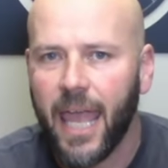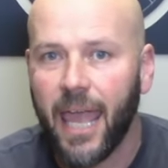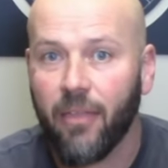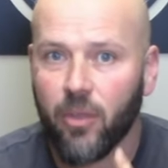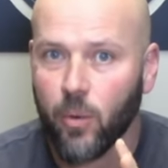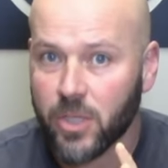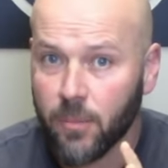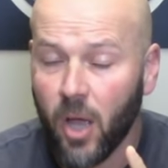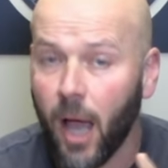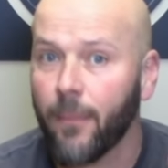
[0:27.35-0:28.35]
And there were
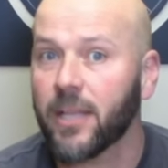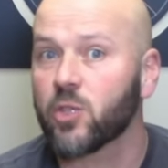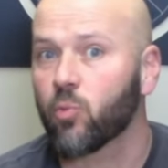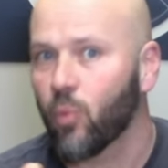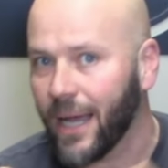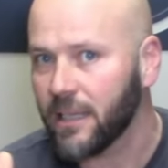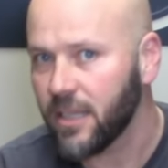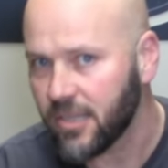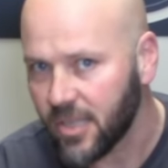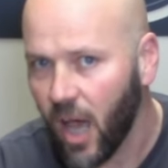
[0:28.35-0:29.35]
some comments,
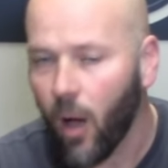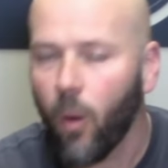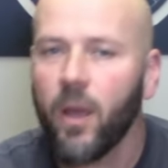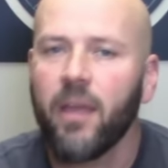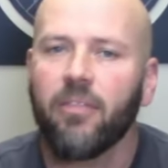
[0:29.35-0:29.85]
rightly so,